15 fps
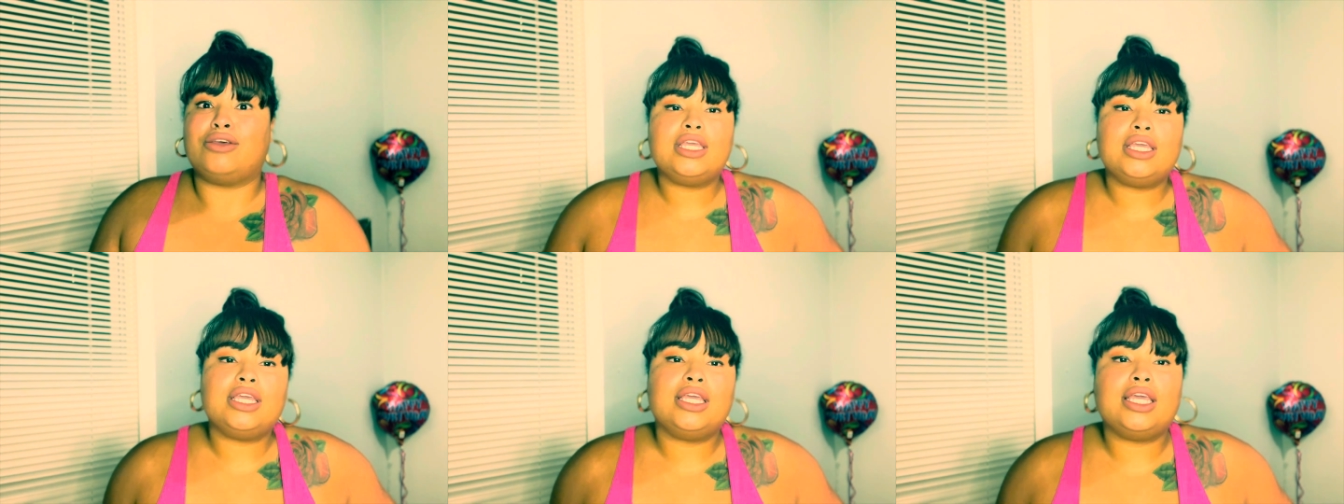
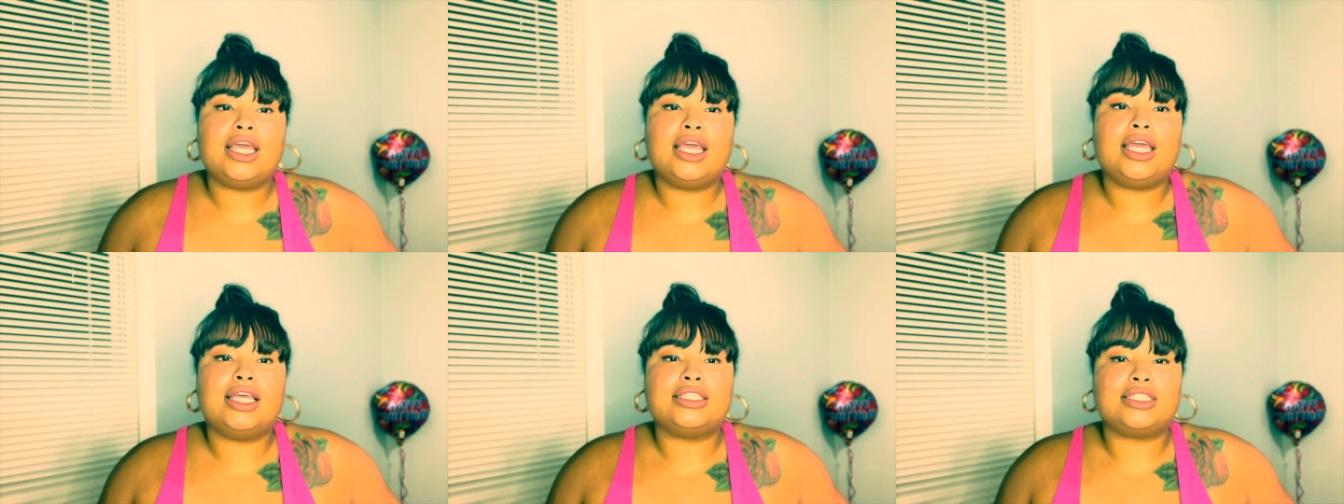She
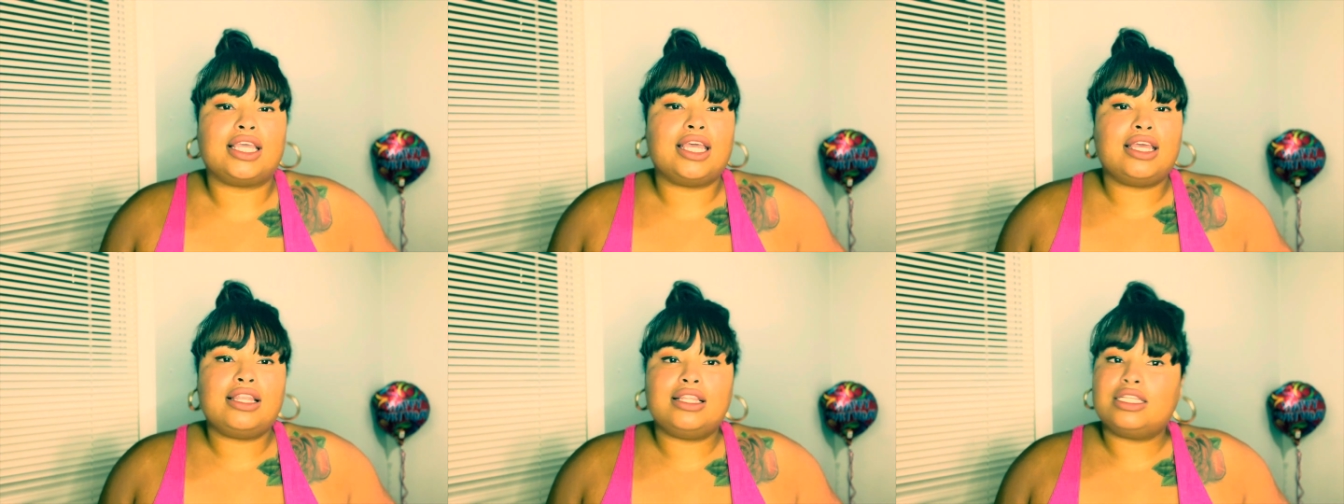is
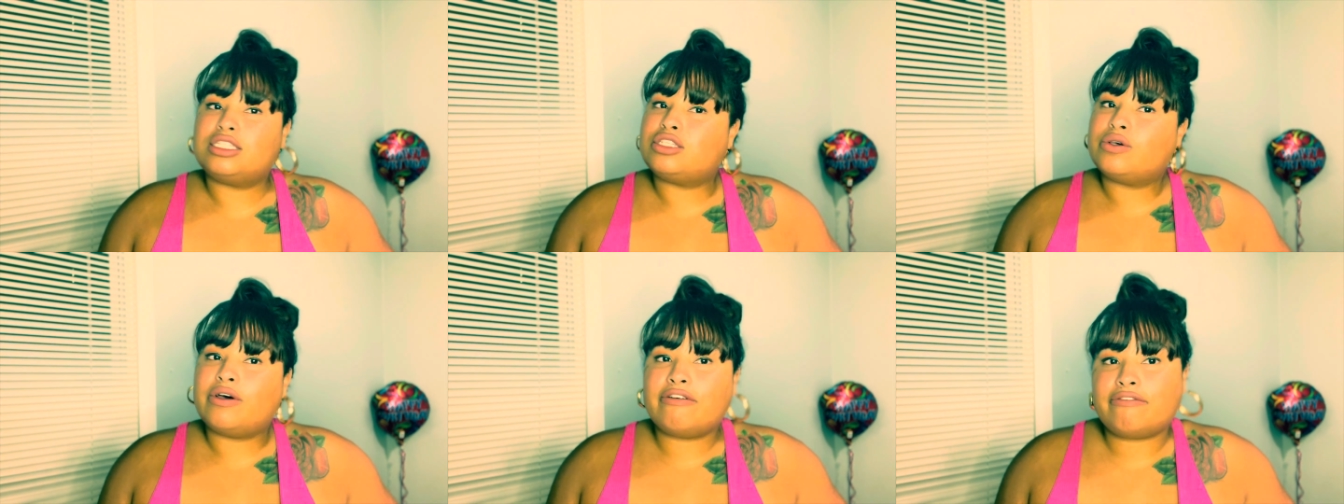getting
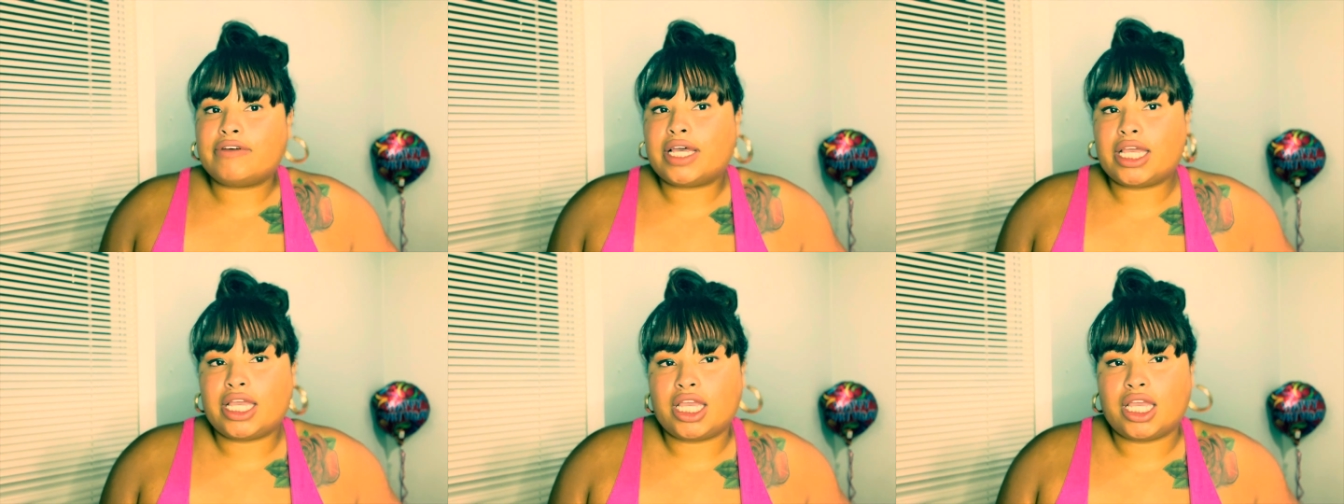into a
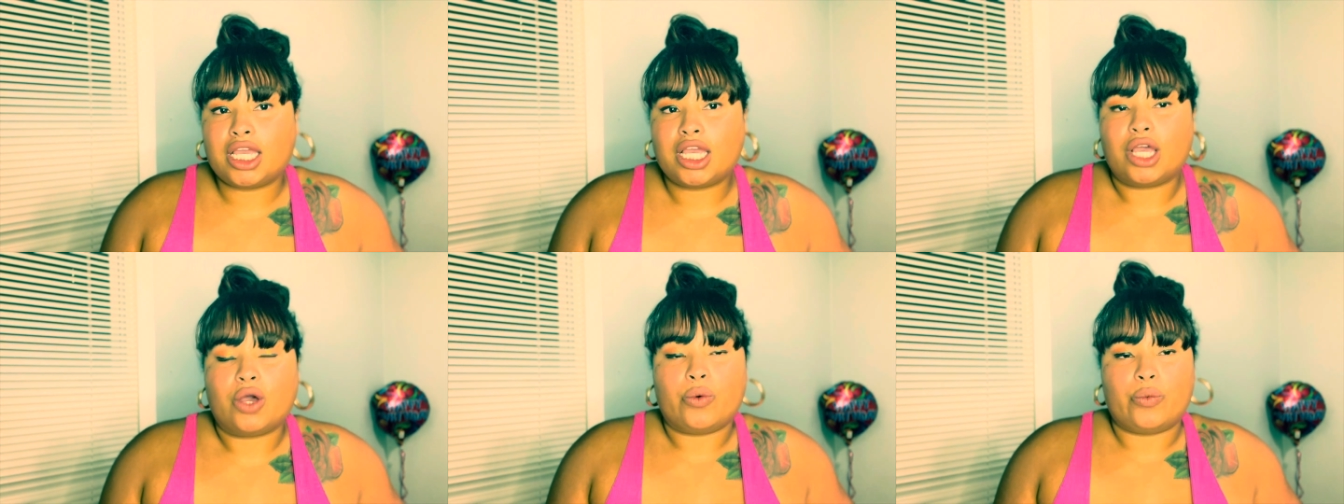fight
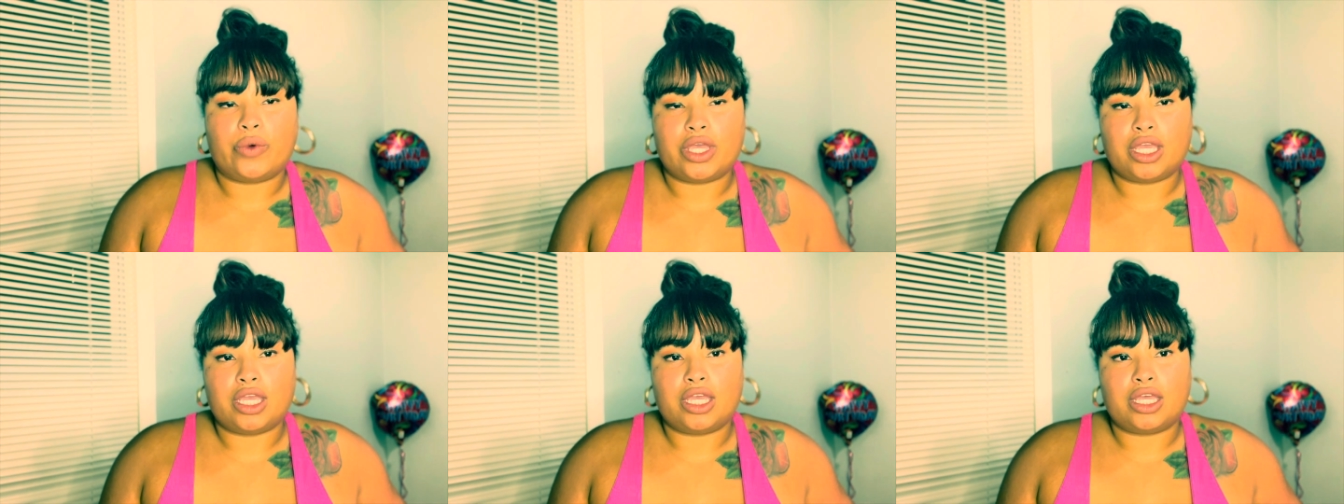
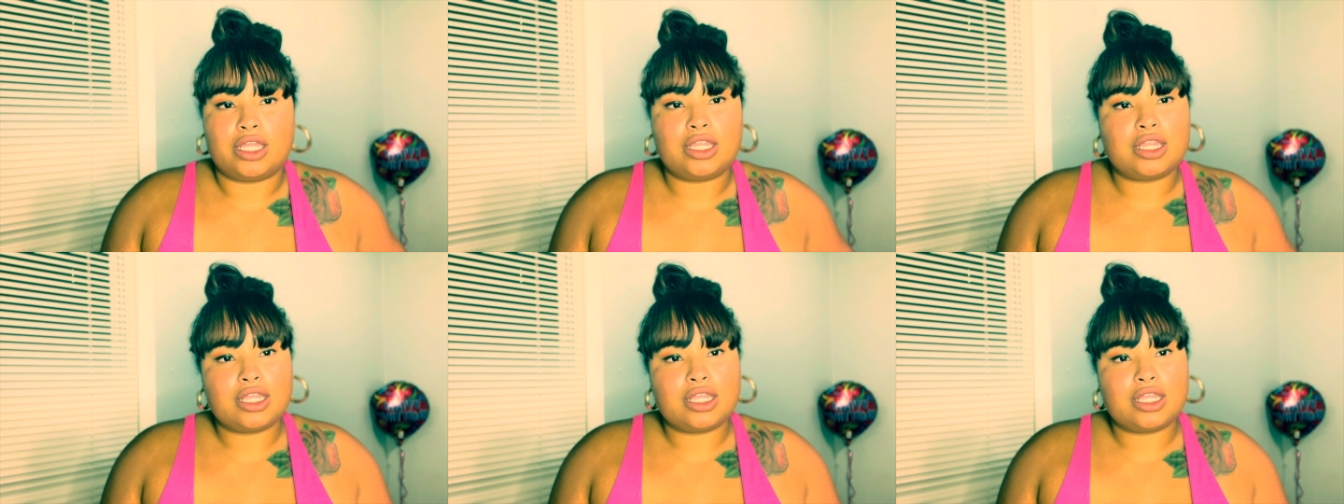with